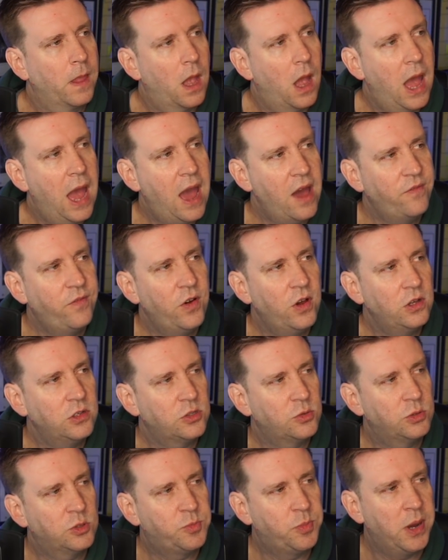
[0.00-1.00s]
Havertz
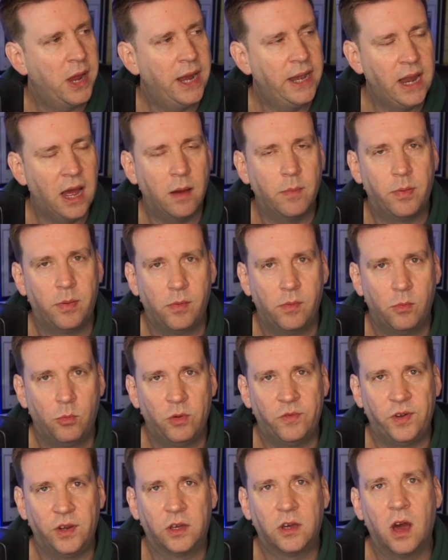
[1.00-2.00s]
was playing up
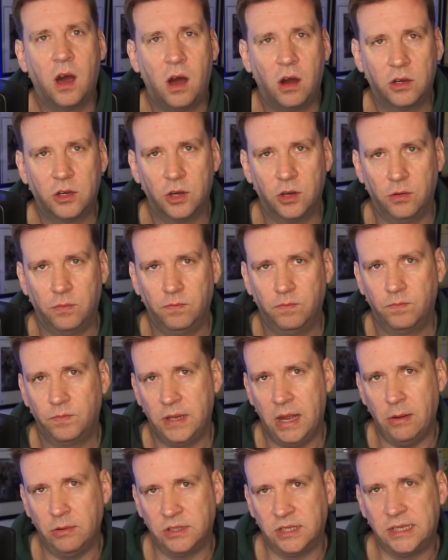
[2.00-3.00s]
with Lukaku.
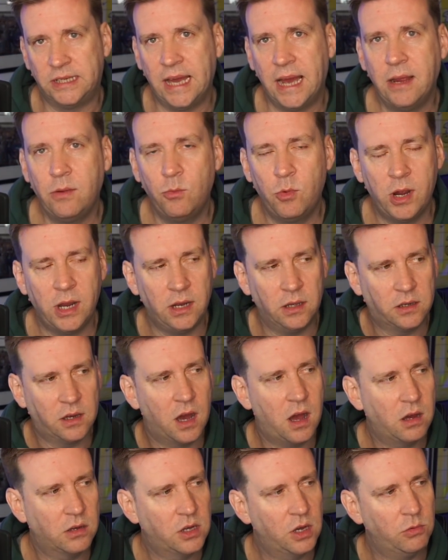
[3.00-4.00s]
Now, it was a game where
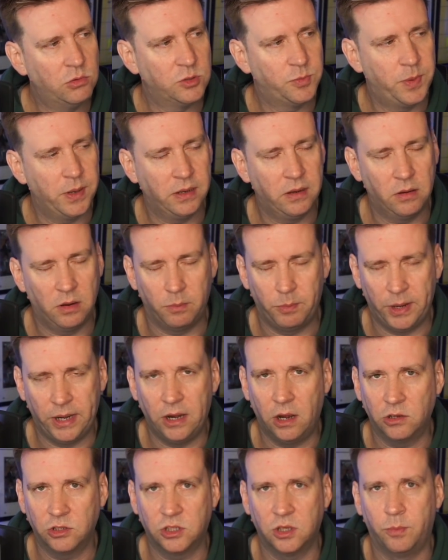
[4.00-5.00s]
Lukaku was being
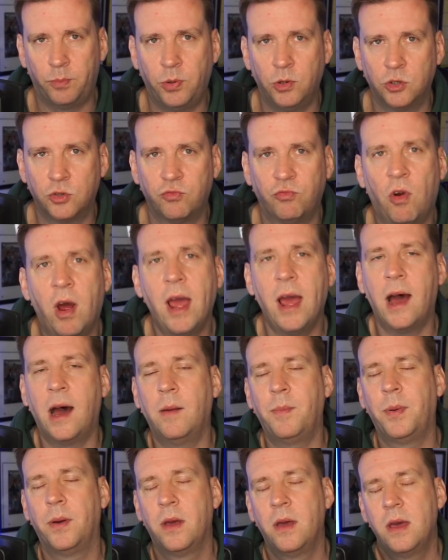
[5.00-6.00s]
asked to push right
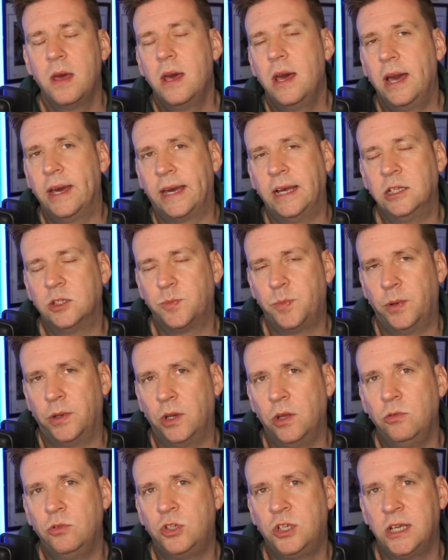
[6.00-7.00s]
up against
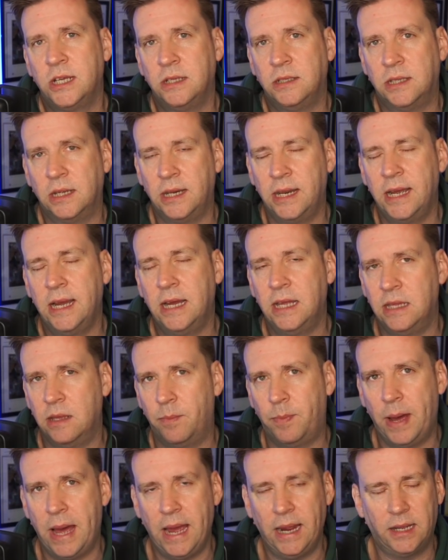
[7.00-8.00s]
Bonucci and De Ligt at the
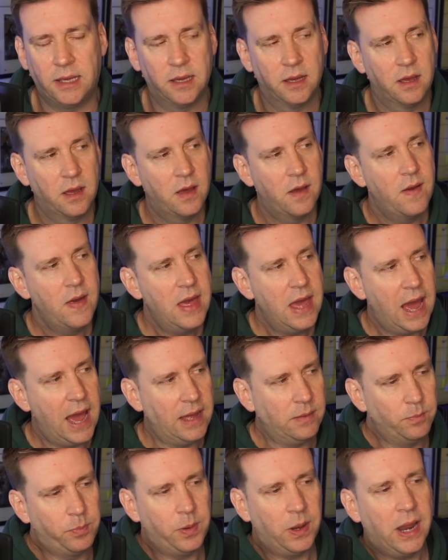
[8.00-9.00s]
back
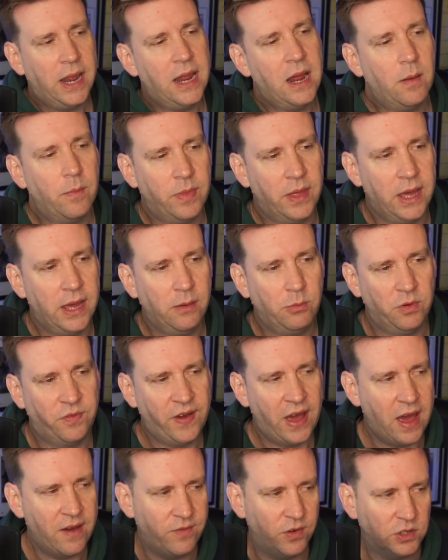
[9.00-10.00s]
and play up there with
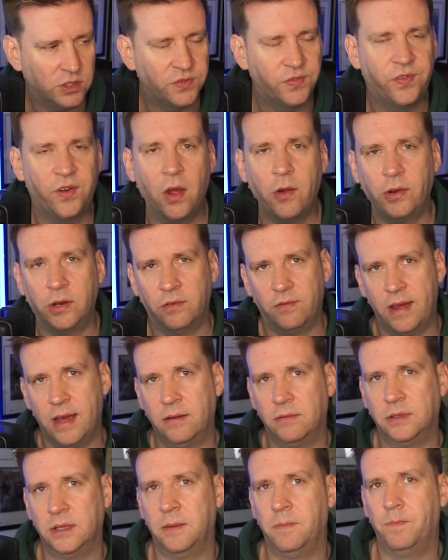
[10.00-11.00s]
Havertz floating
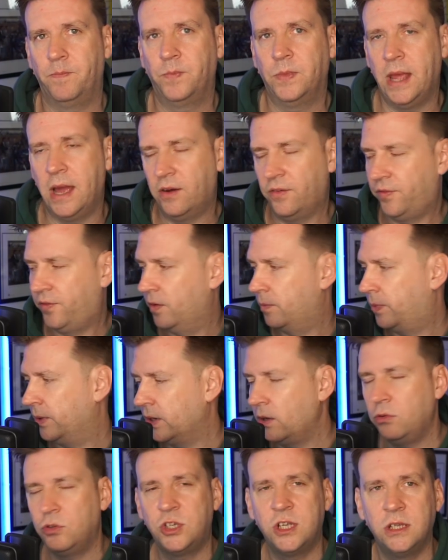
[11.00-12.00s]
around him. Now, for
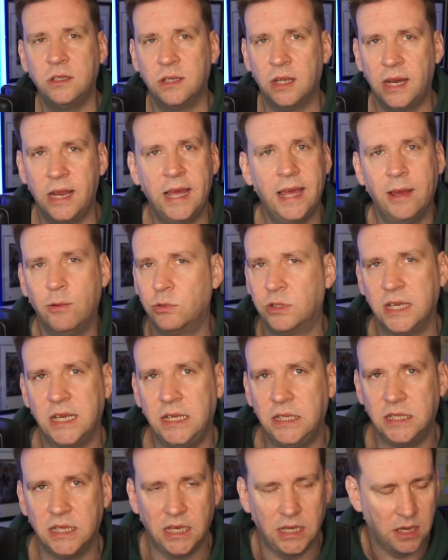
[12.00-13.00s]
Bonucci and De Ligt, it was
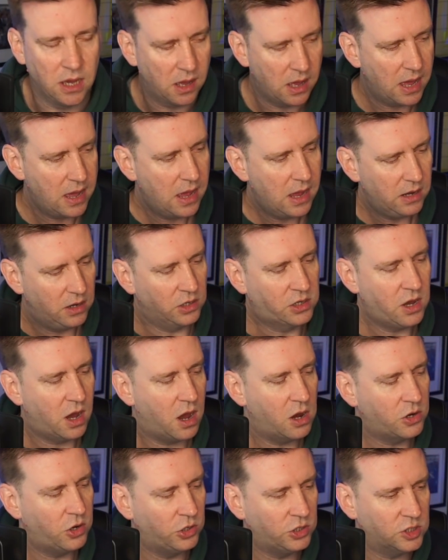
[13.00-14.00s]
easy.
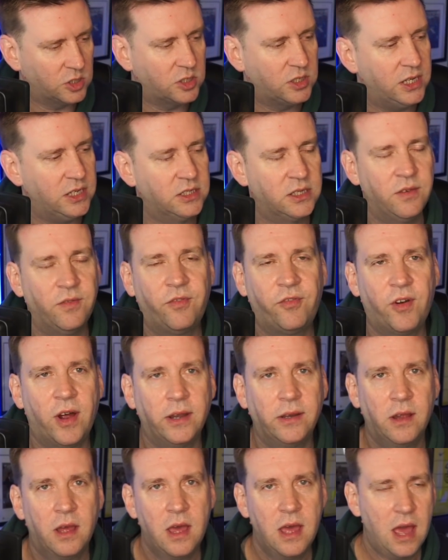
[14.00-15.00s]
Lukaku just sits in
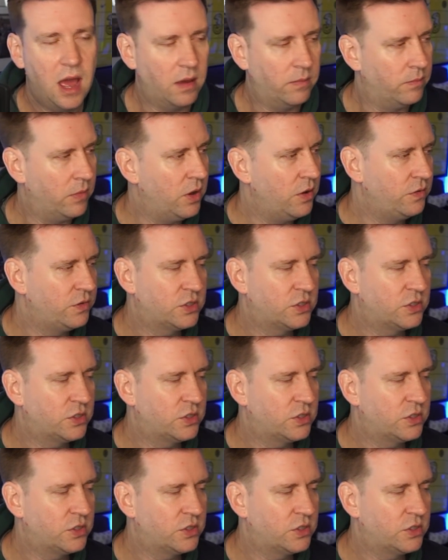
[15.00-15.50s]
front and moves